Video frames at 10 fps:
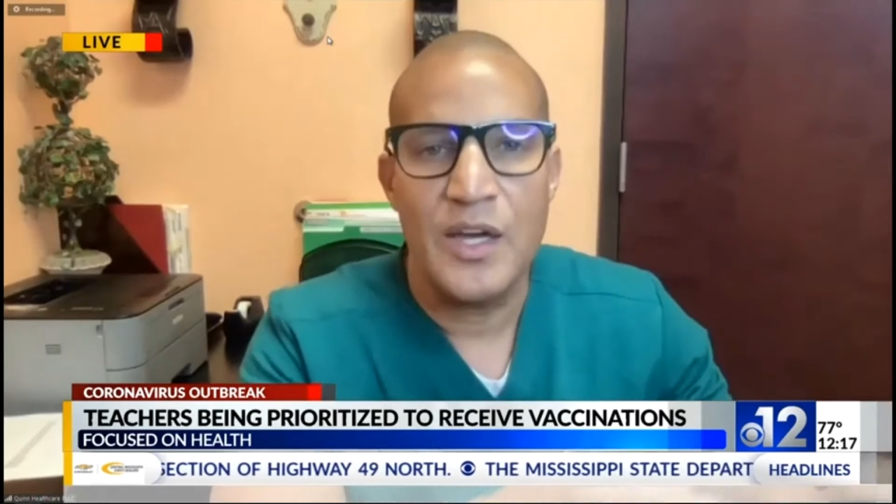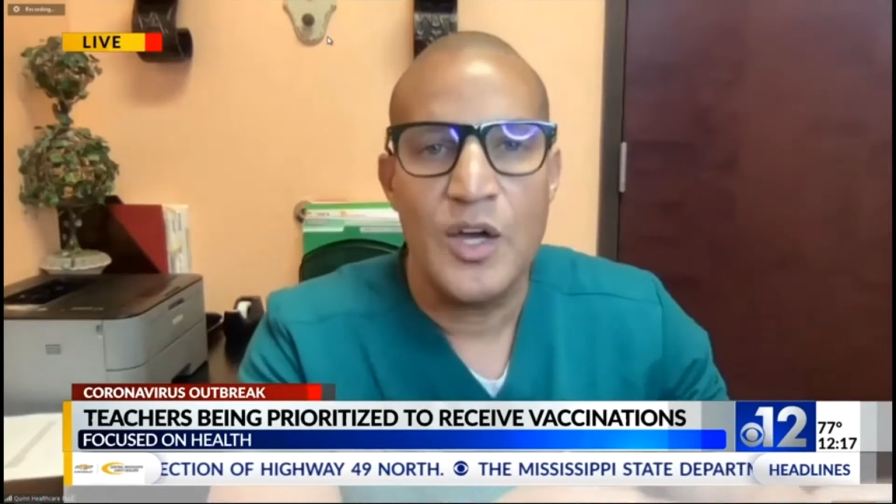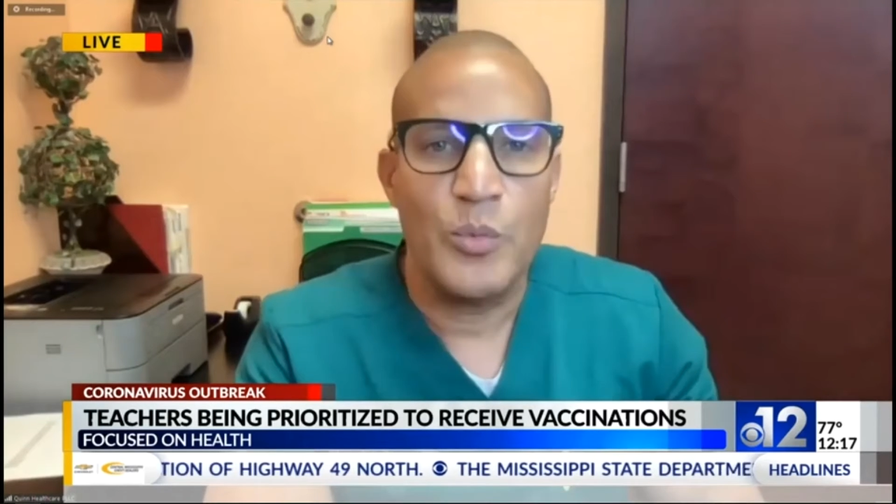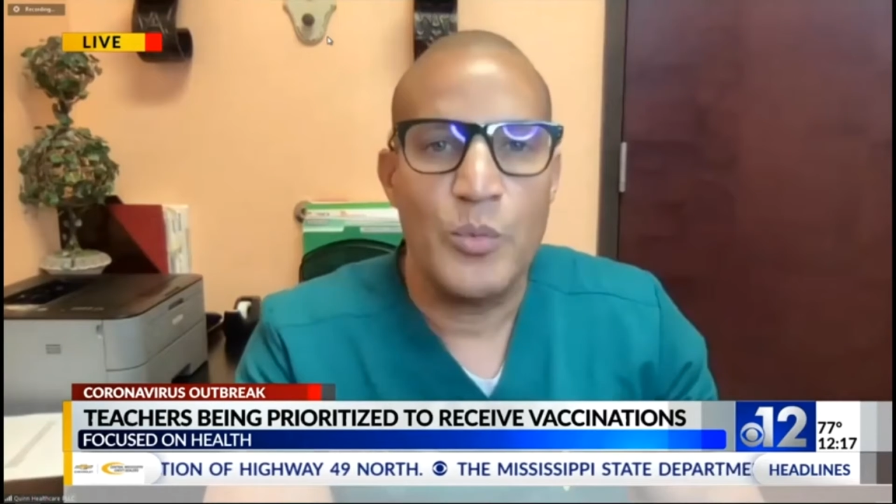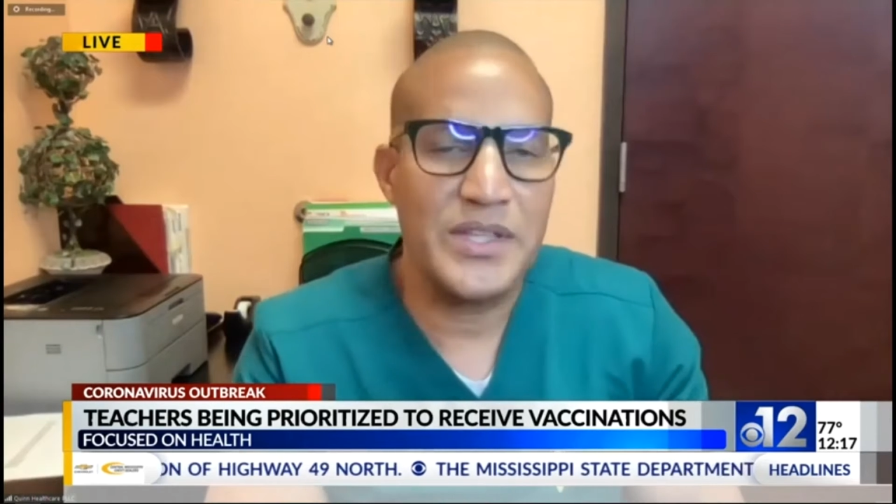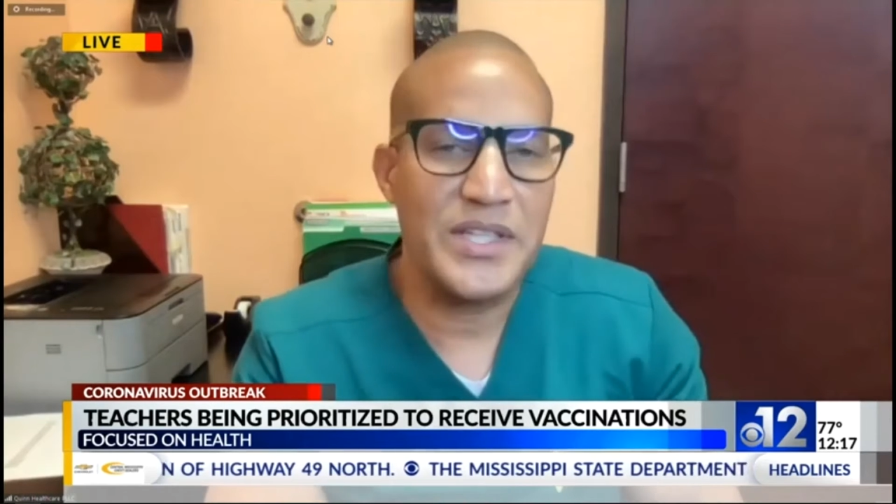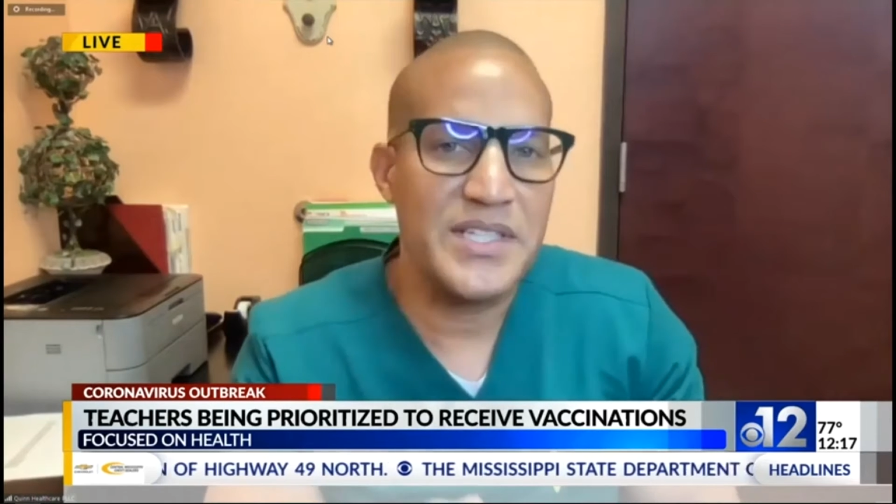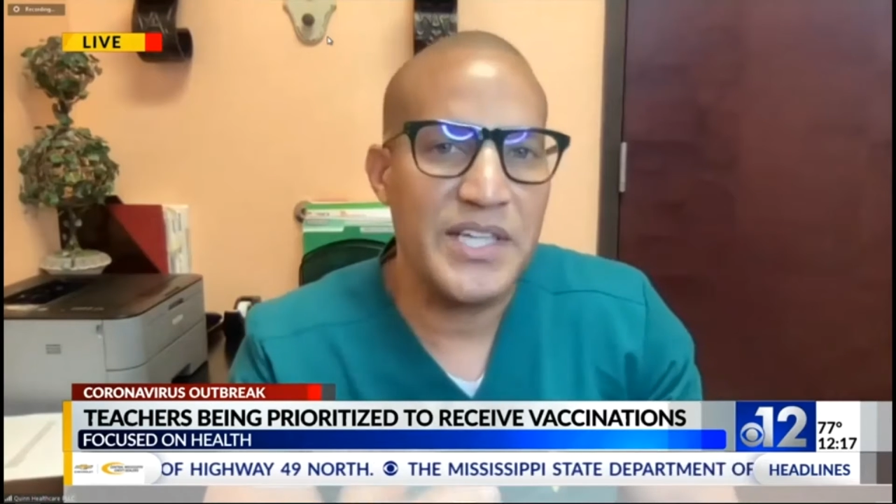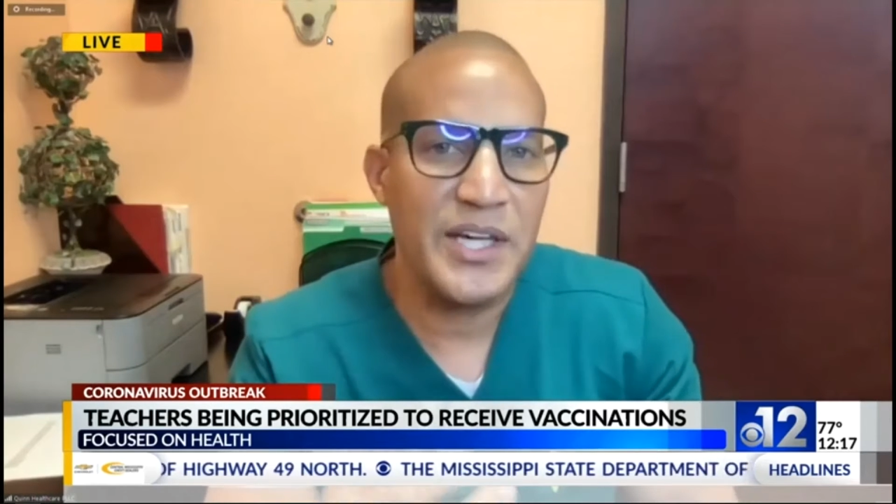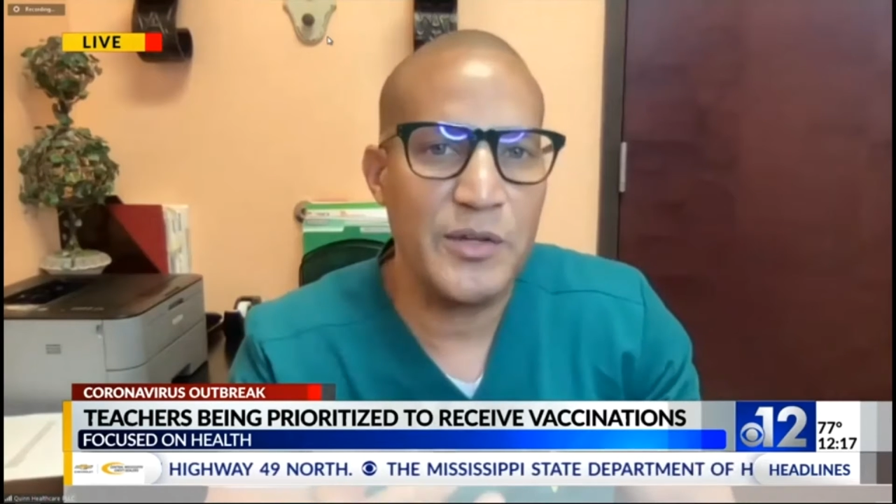with these
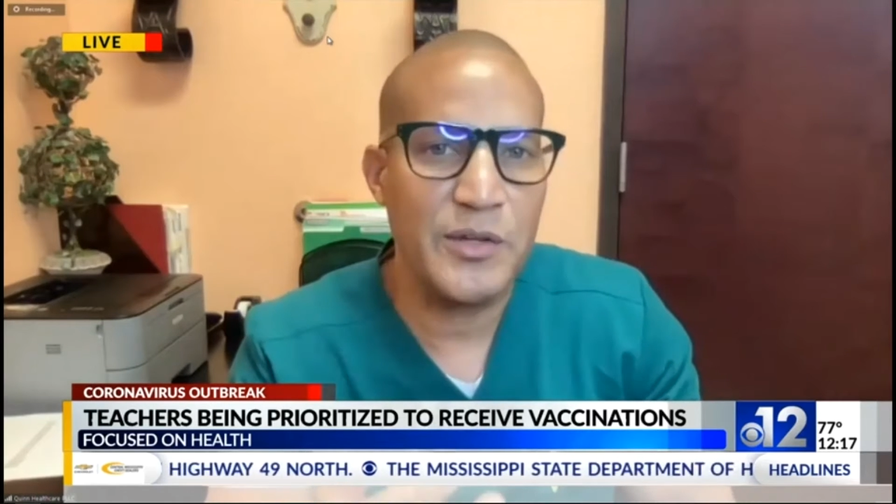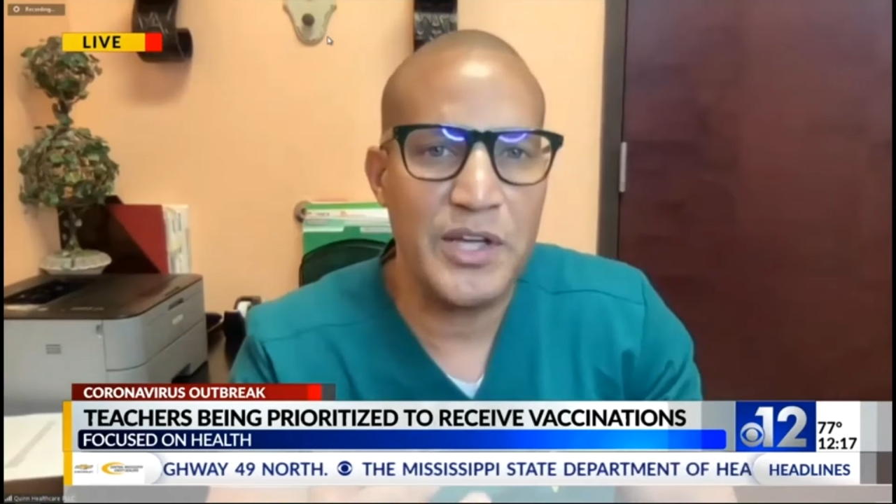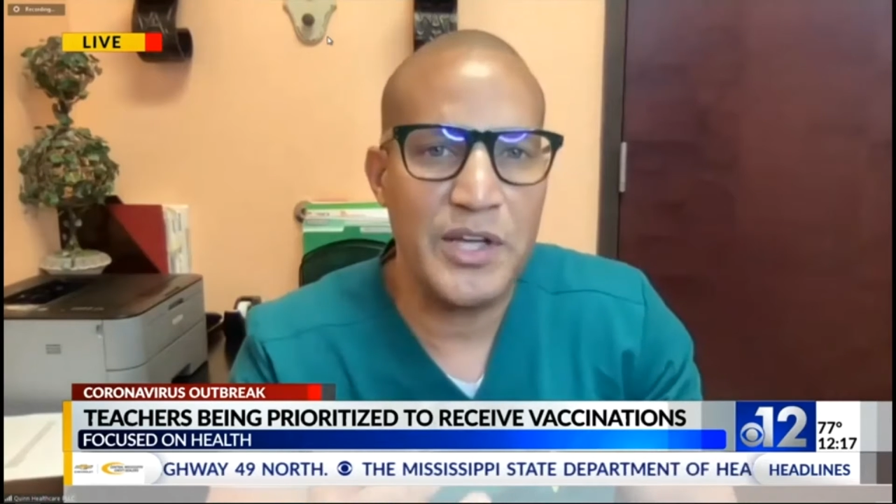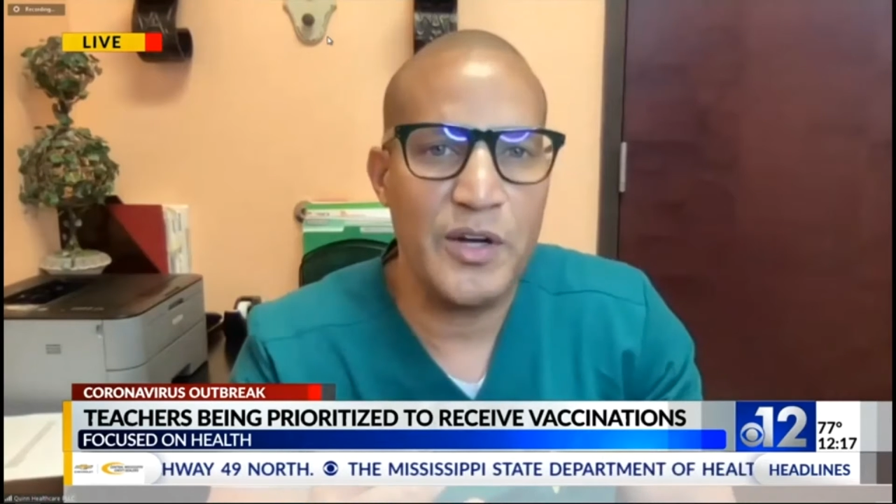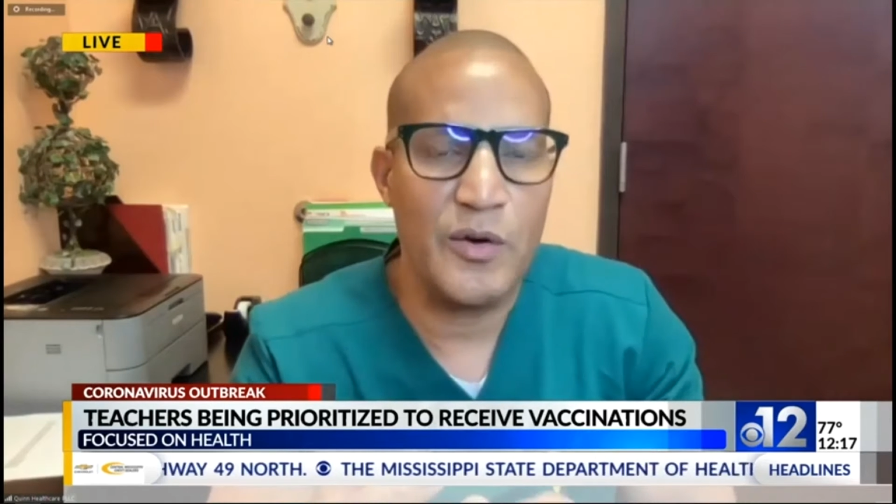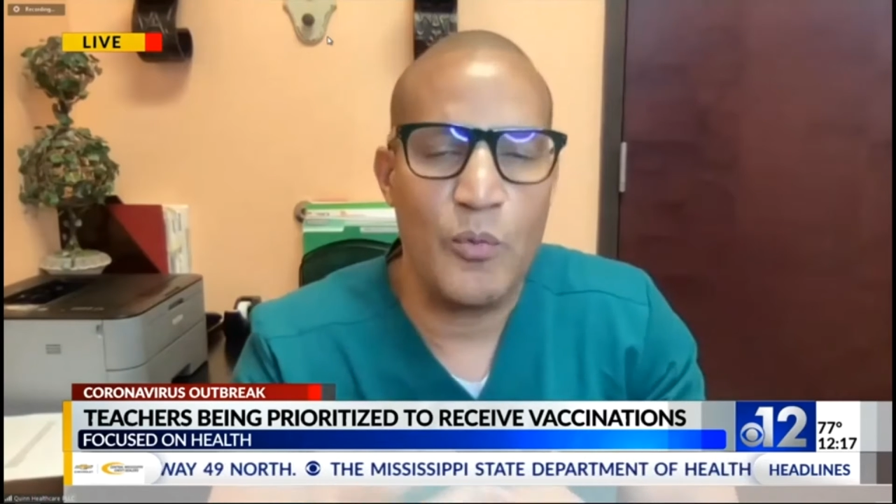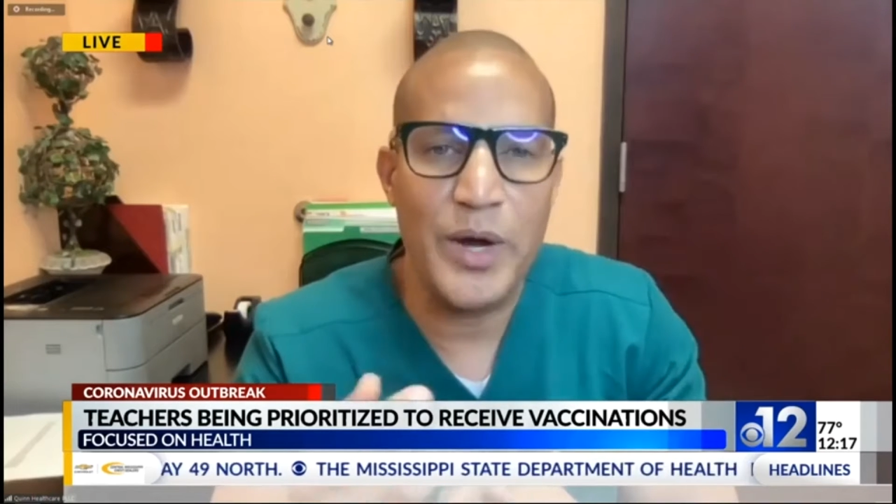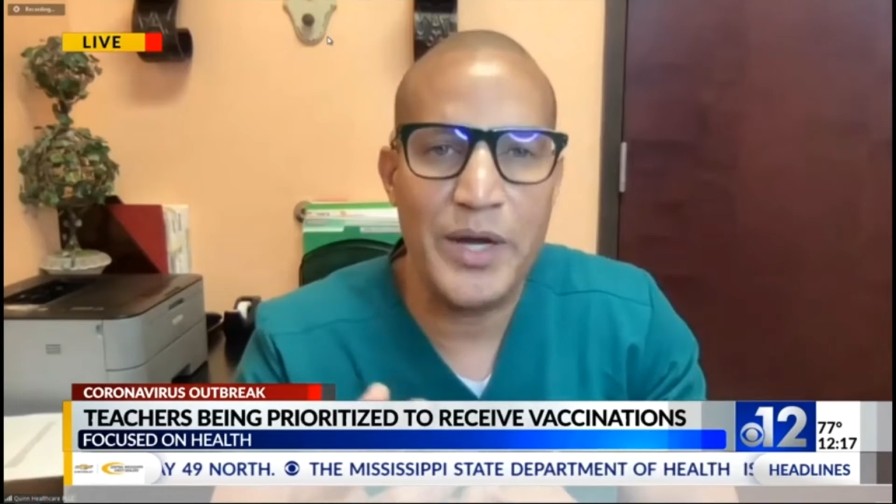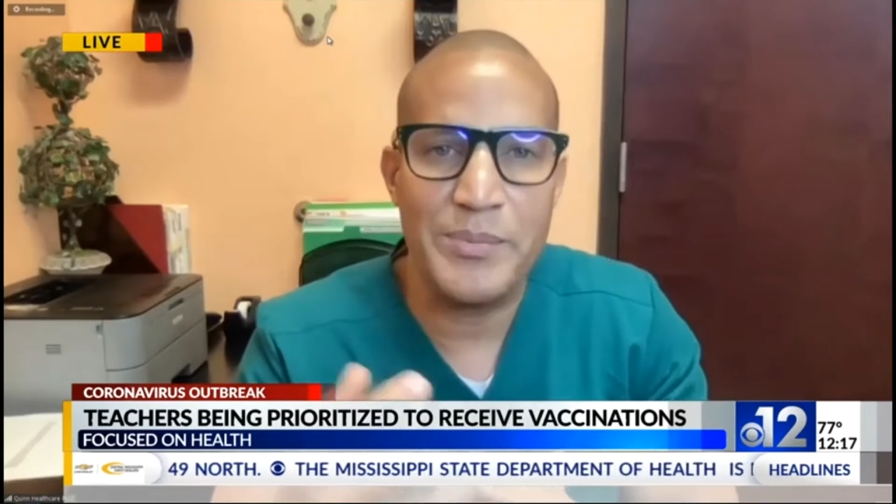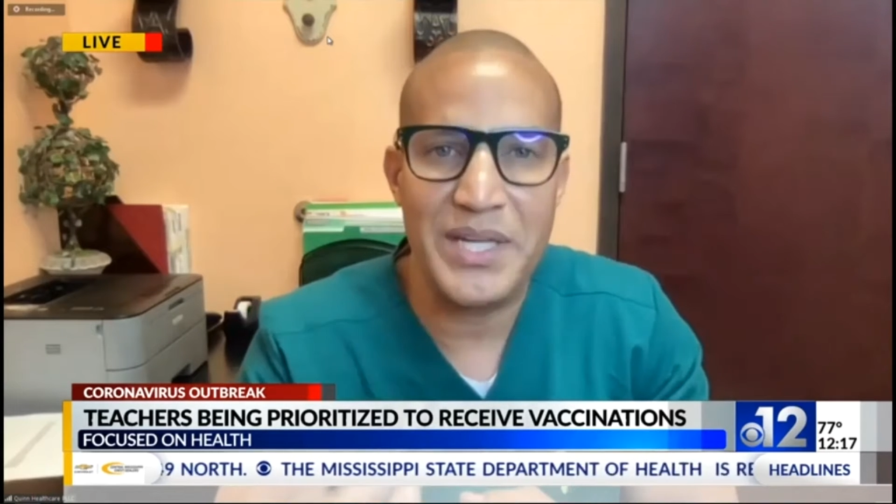healthcare
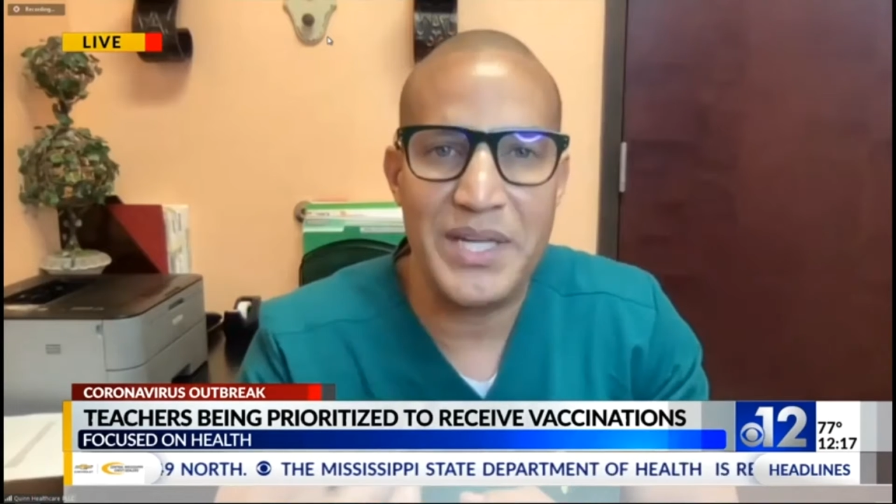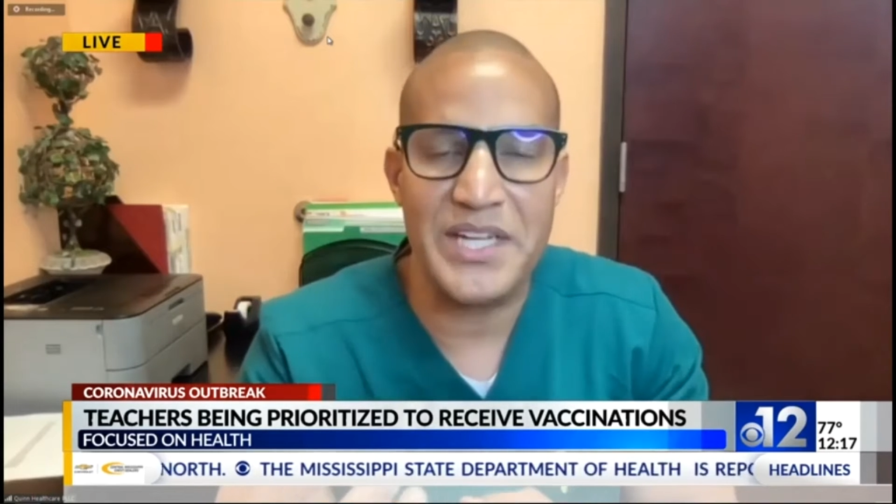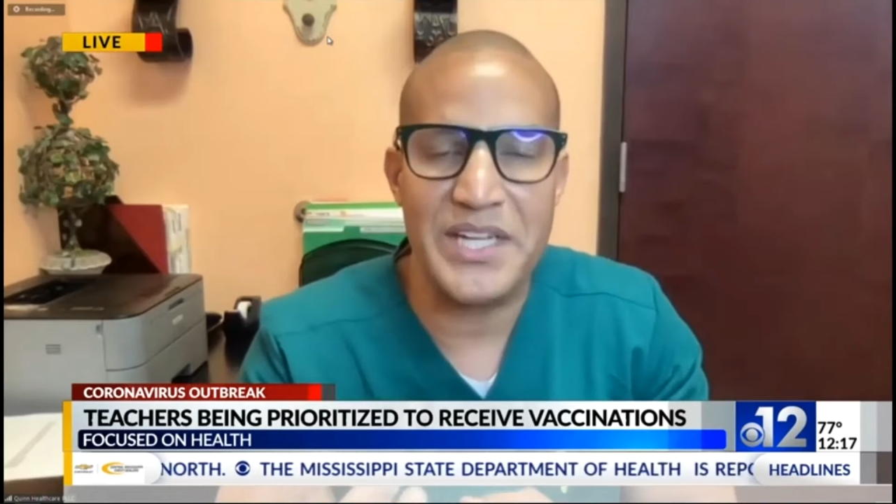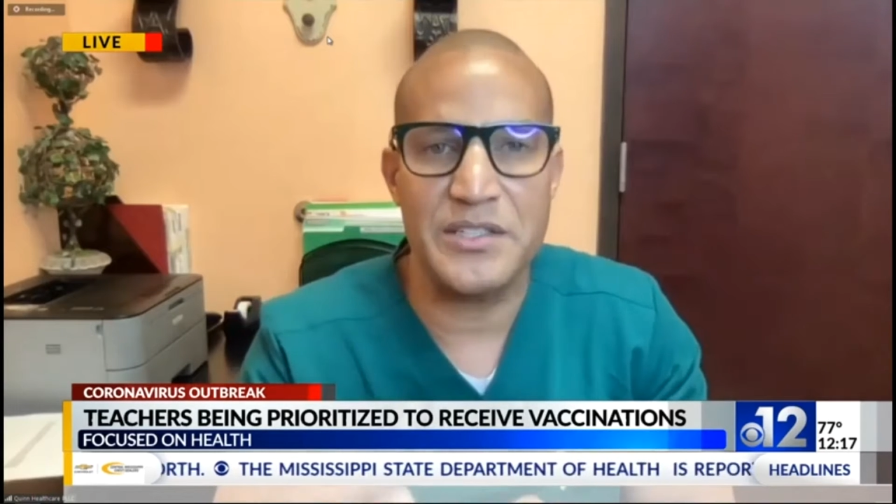recommendations,